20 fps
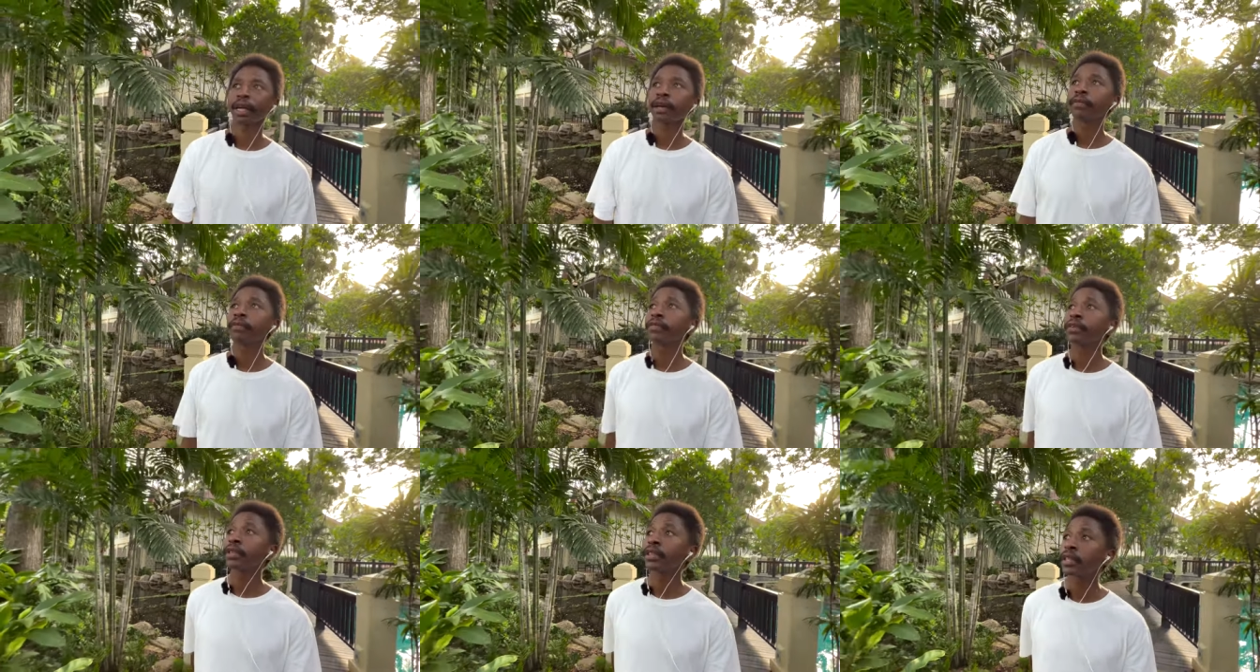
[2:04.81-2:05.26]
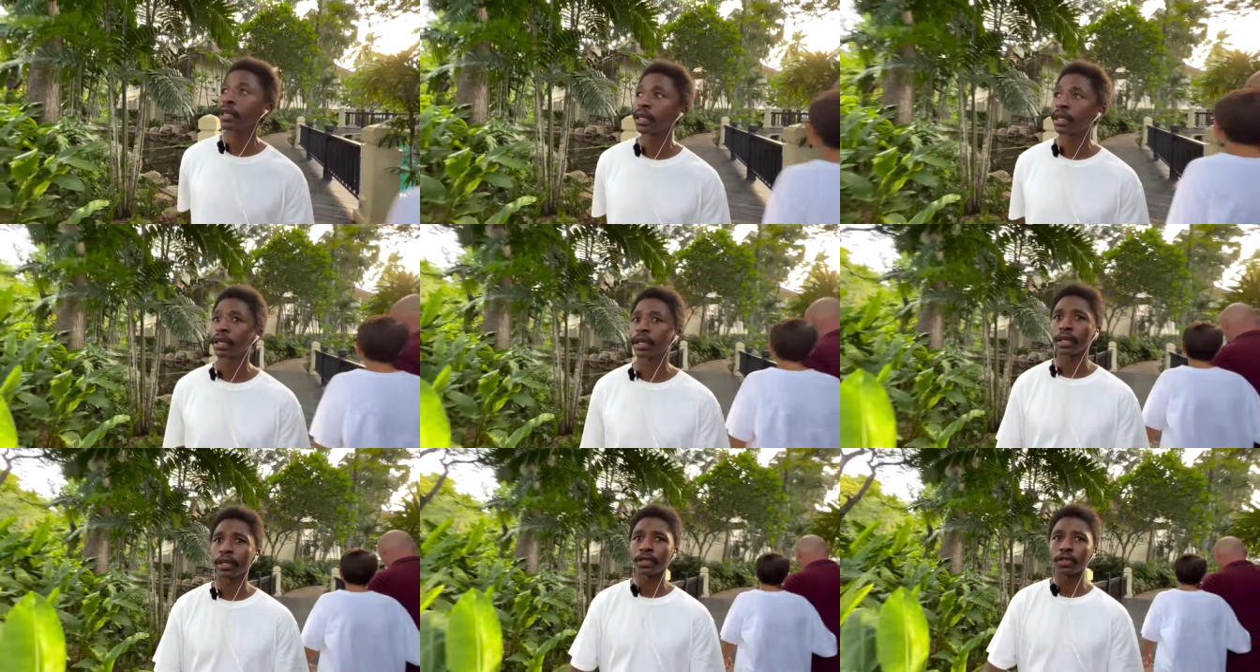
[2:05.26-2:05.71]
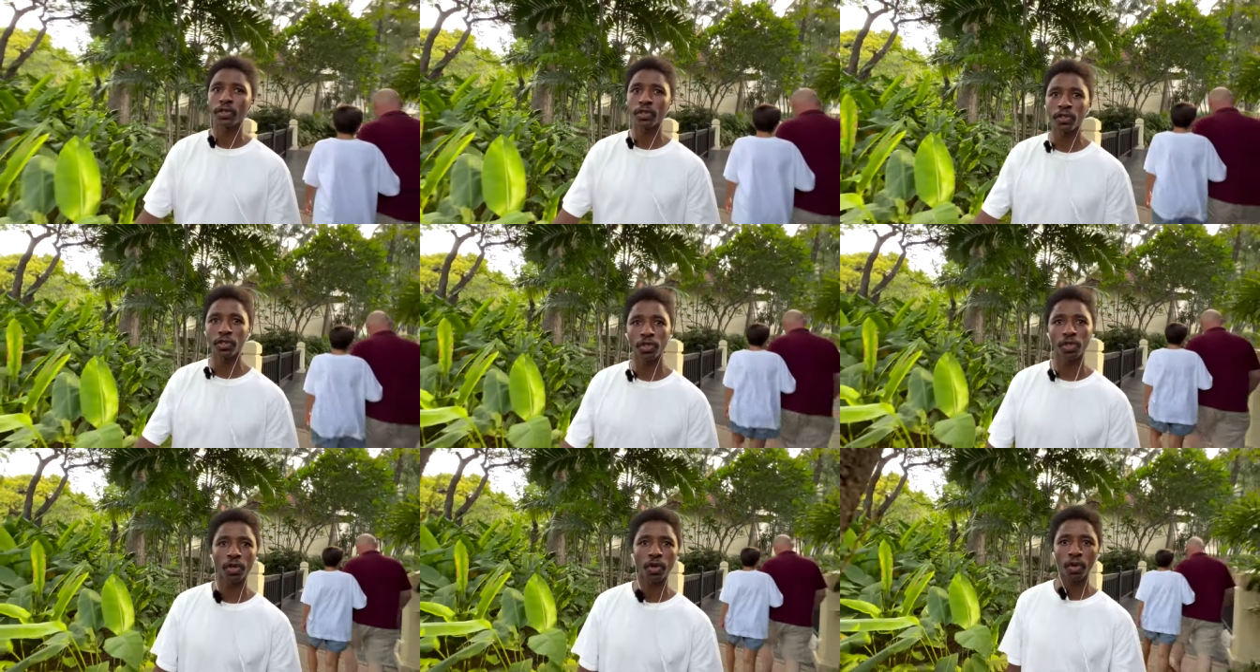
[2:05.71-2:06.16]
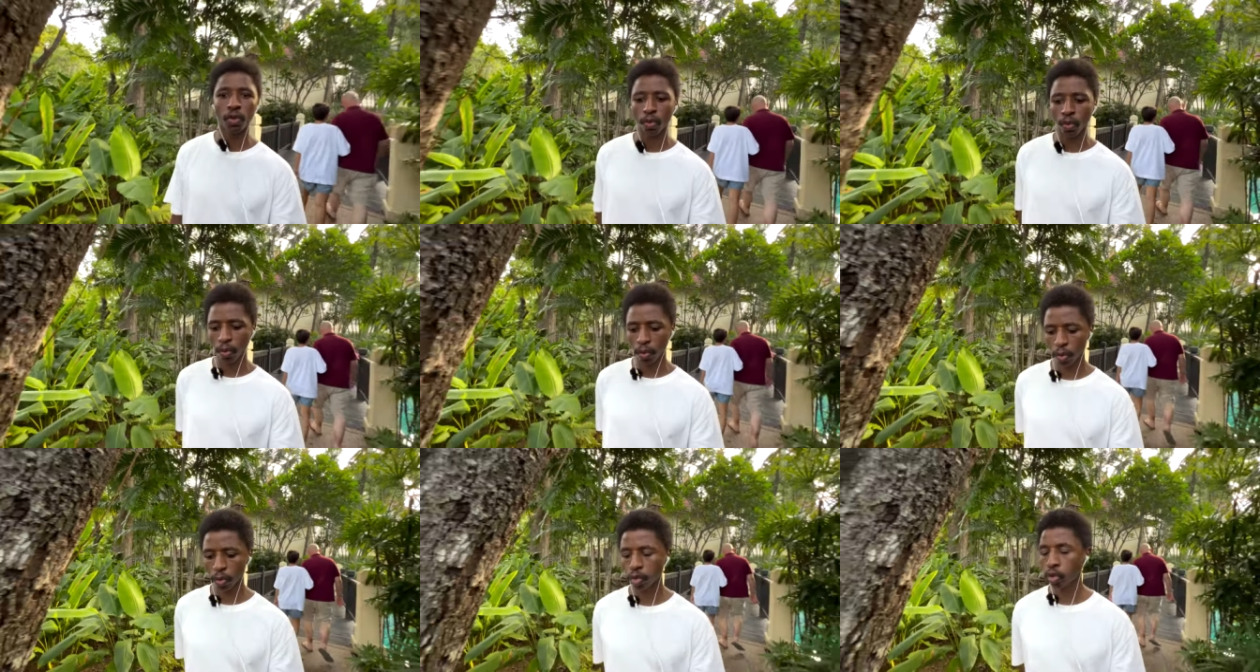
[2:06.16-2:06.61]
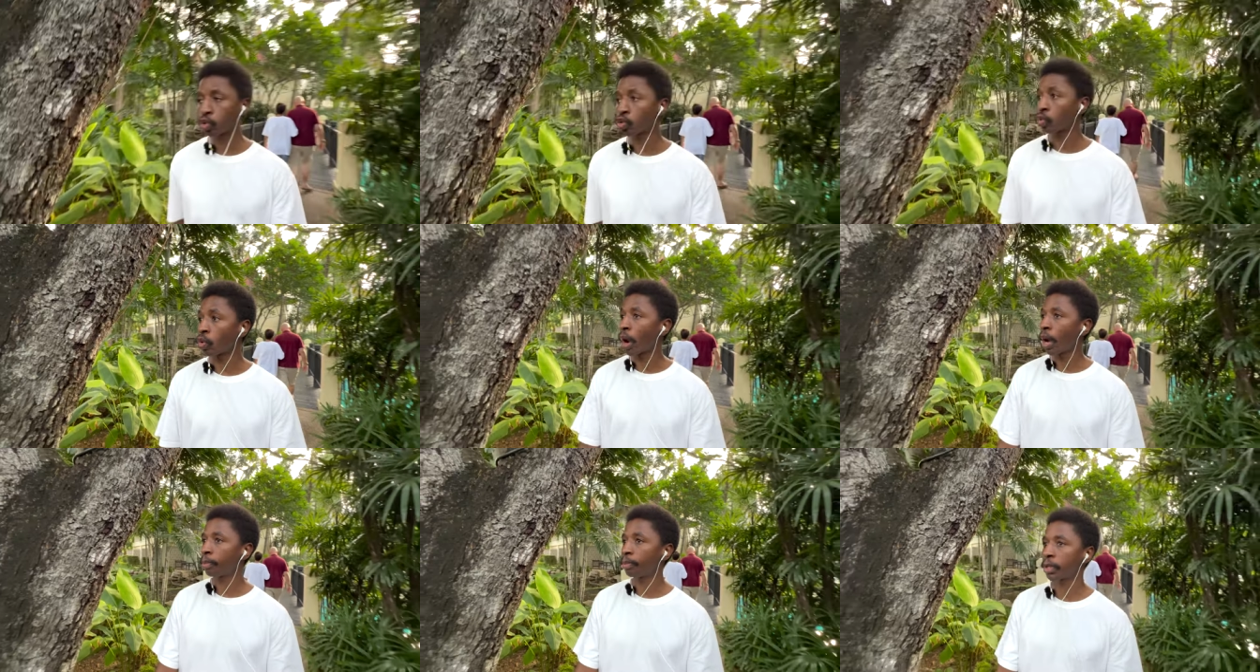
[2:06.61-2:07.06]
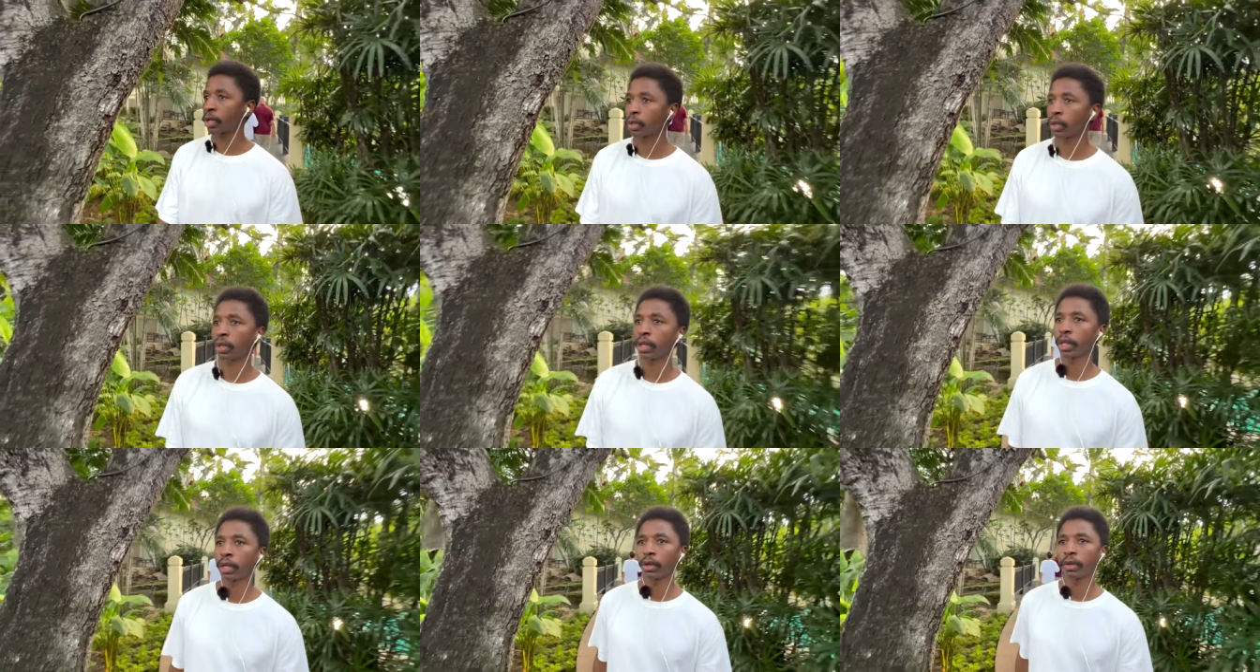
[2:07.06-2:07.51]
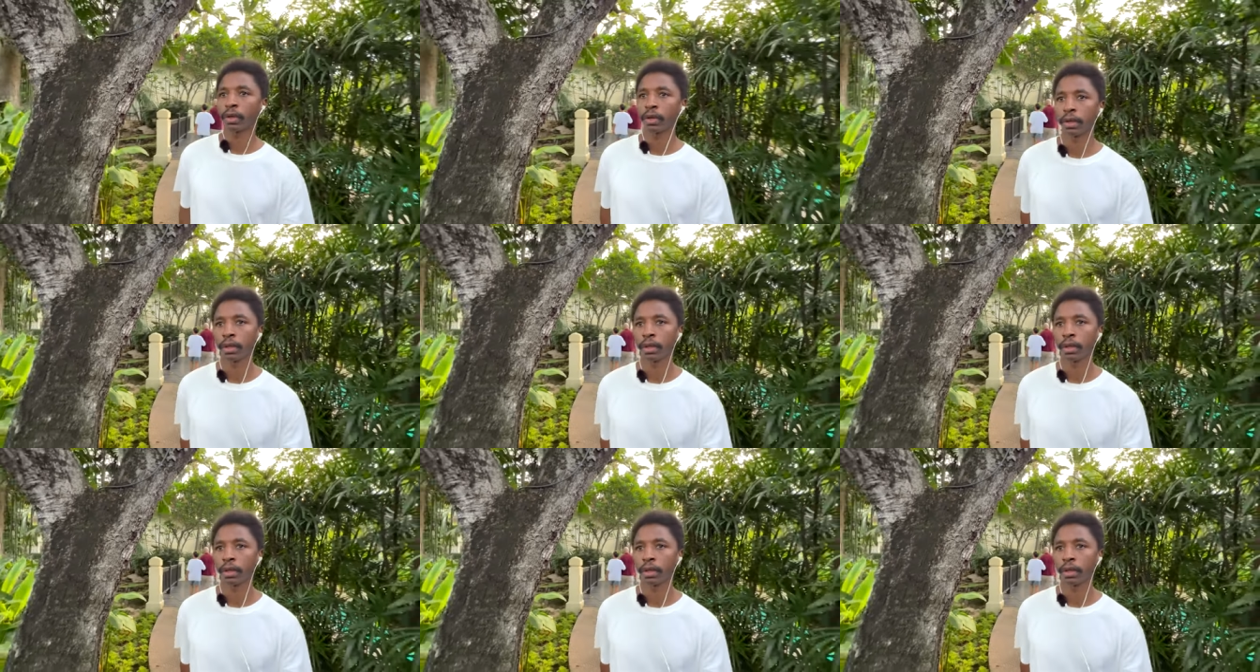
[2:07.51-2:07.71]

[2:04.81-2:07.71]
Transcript: everything is so tropical here.